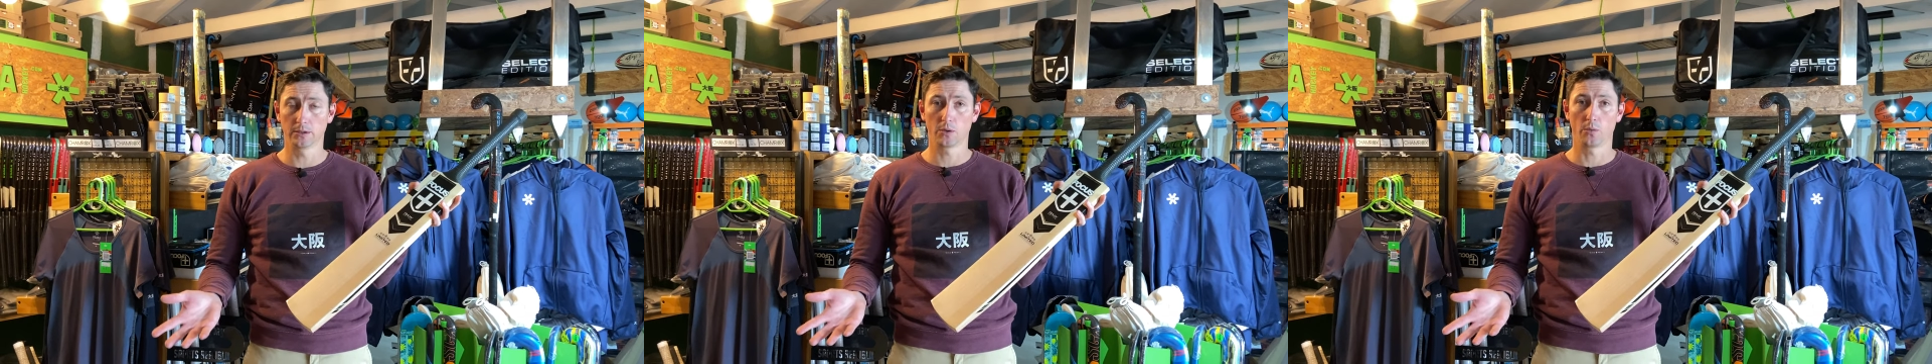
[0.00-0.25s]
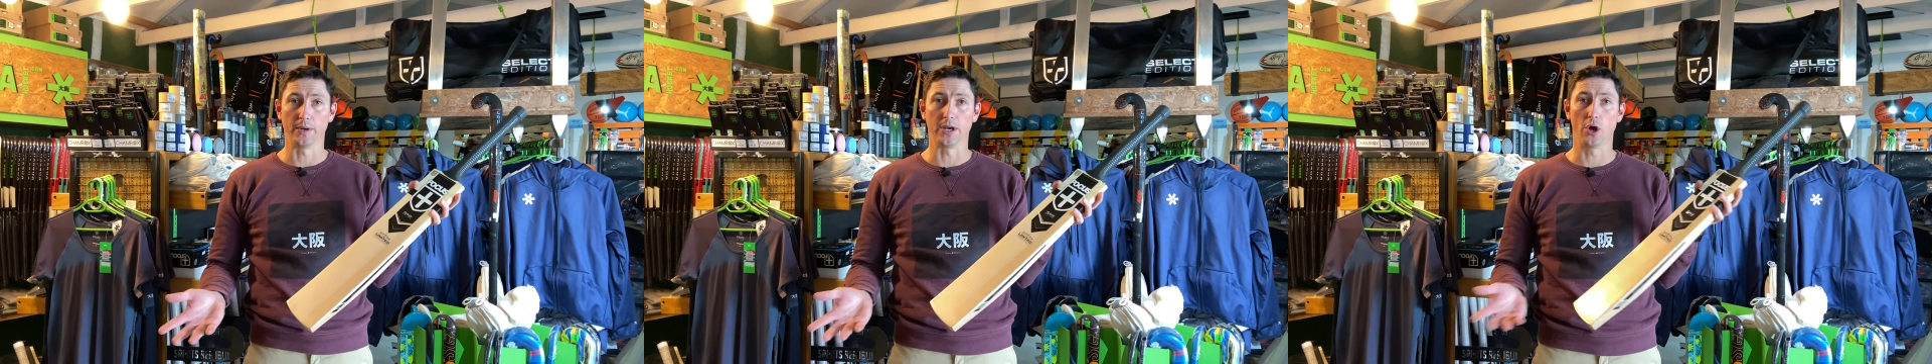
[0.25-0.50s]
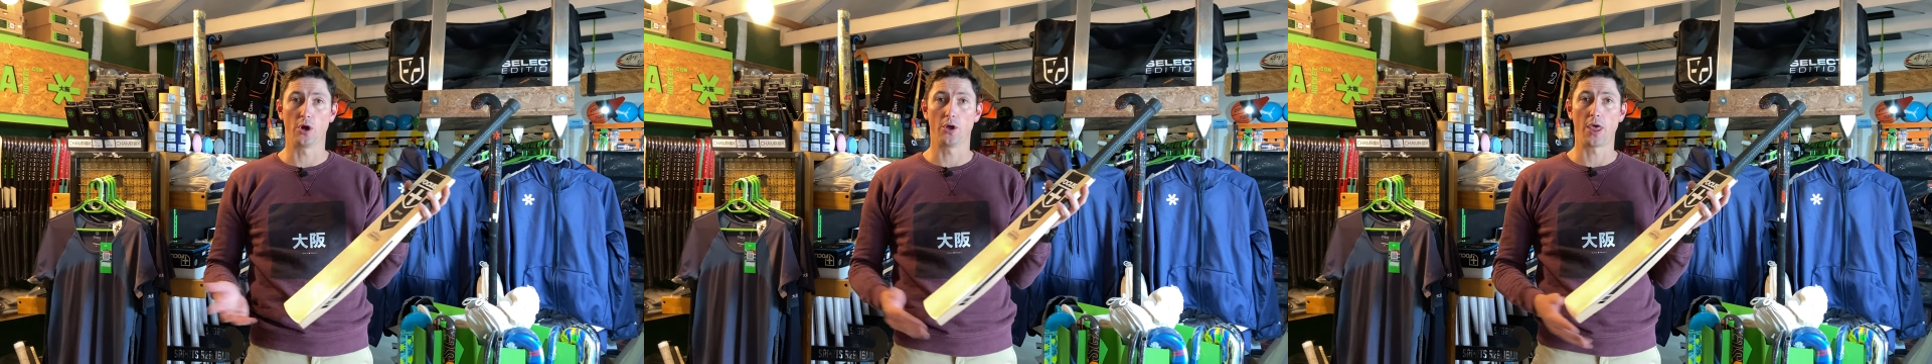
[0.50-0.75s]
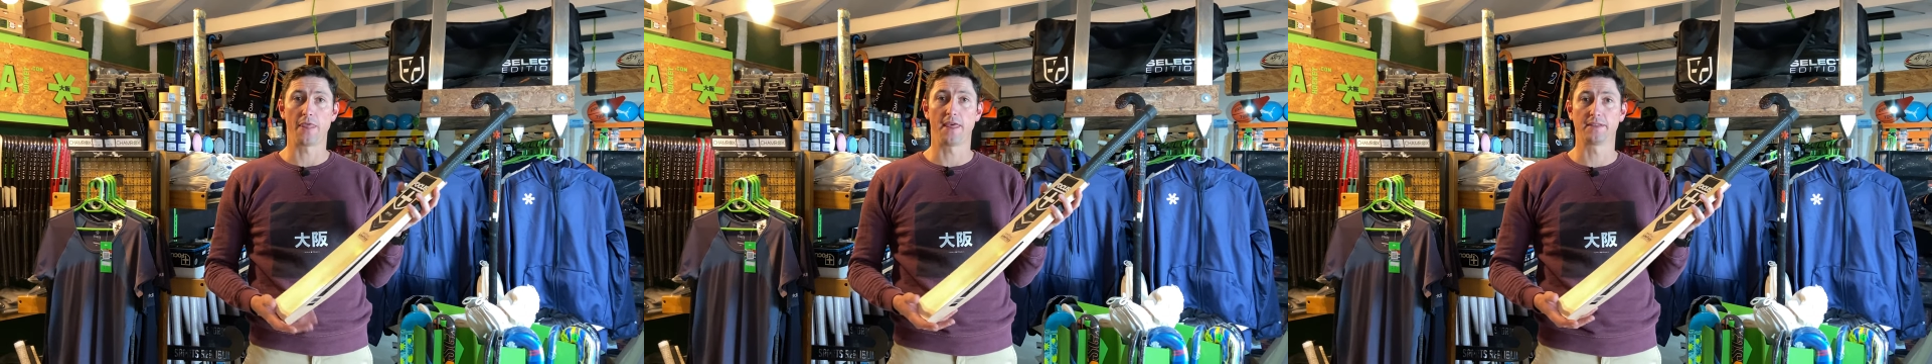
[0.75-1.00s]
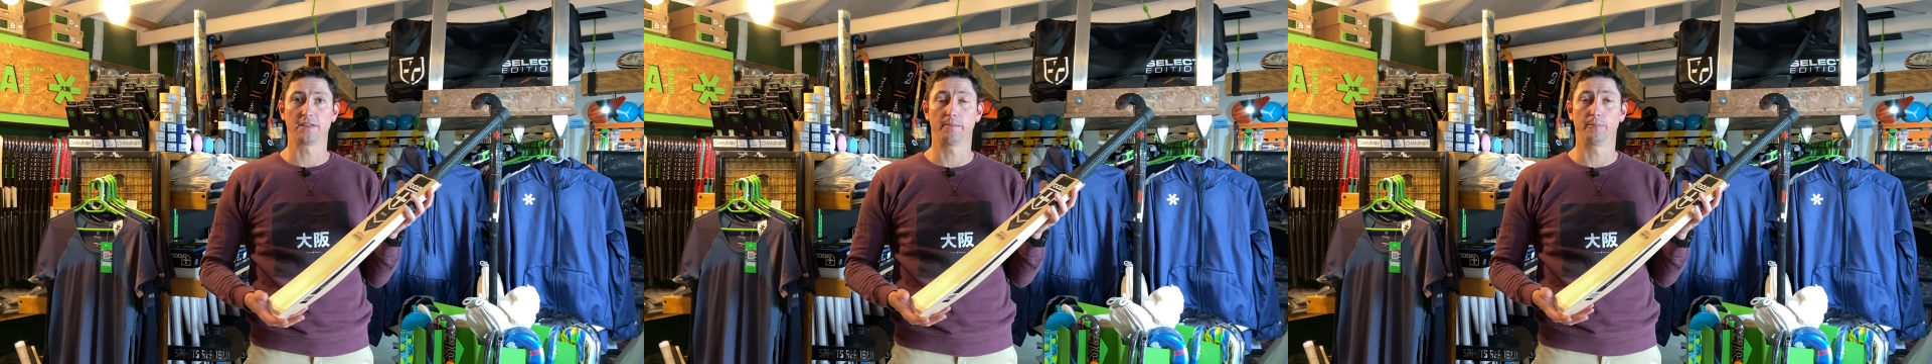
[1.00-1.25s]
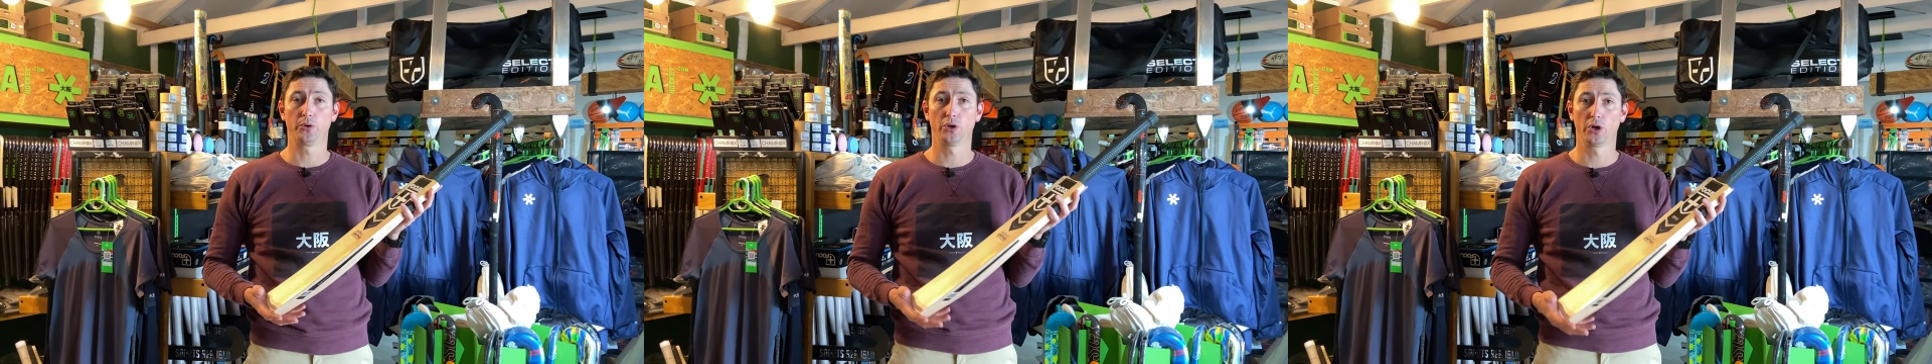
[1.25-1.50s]
we know that the
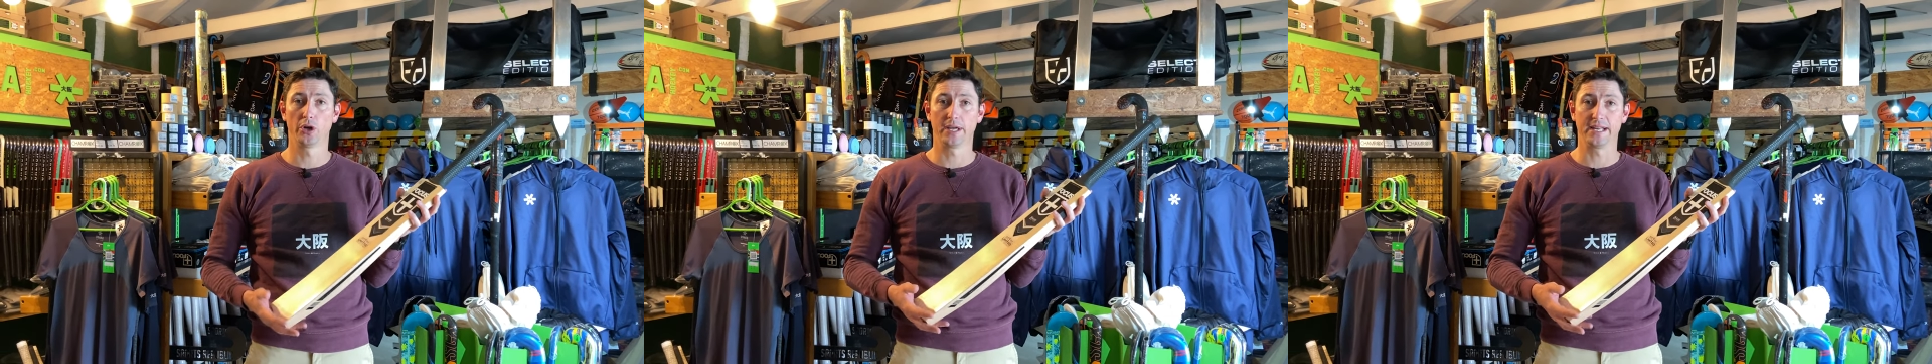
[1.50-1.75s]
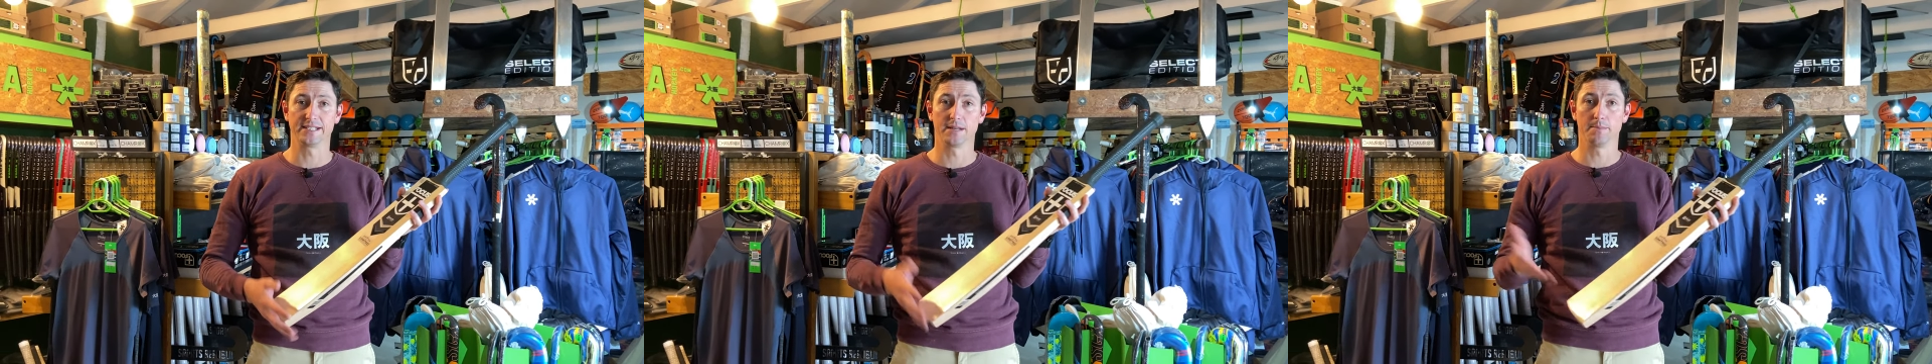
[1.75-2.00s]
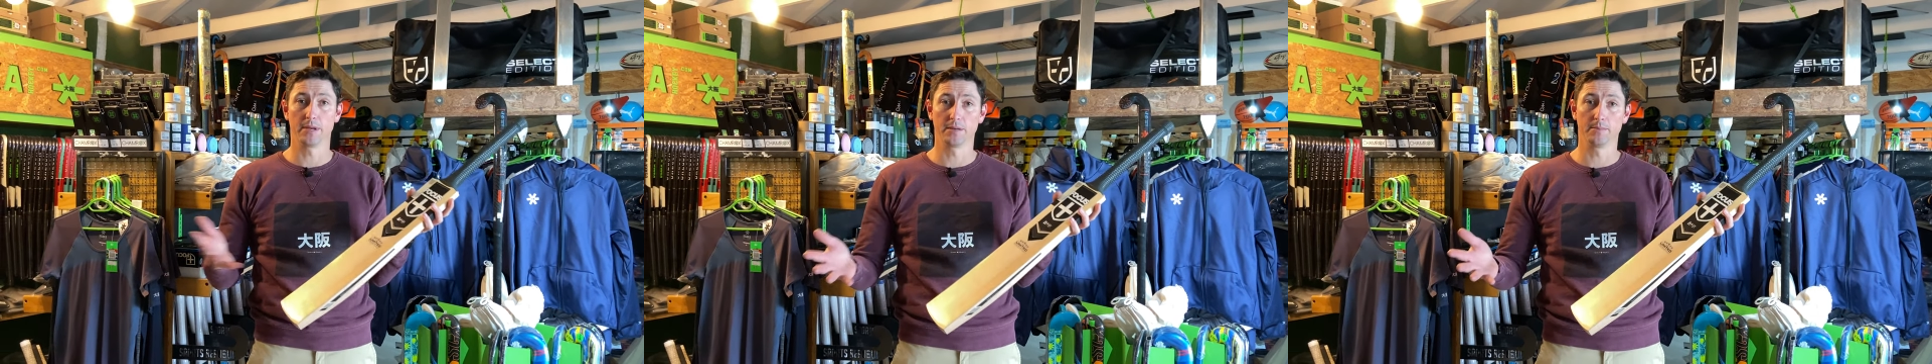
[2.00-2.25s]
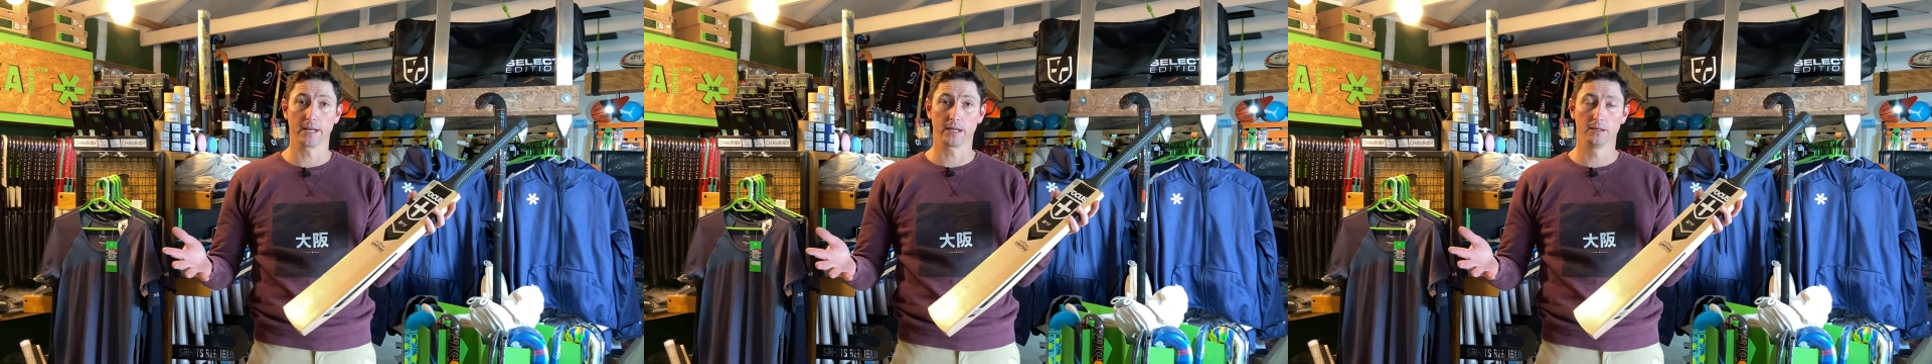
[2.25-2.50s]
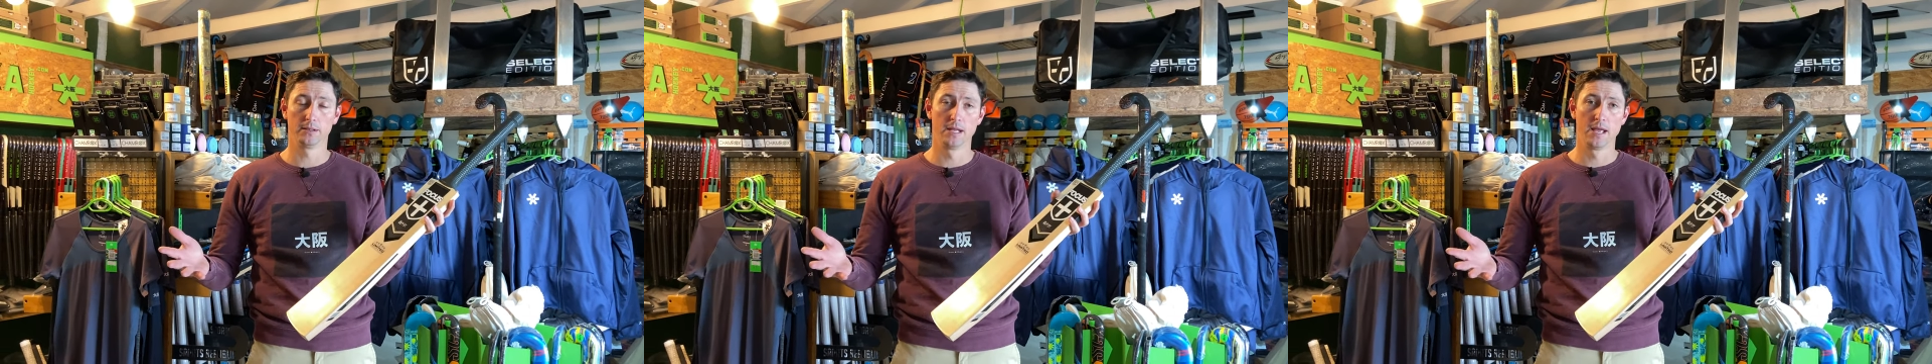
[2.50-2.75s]
Pure is a mid middle,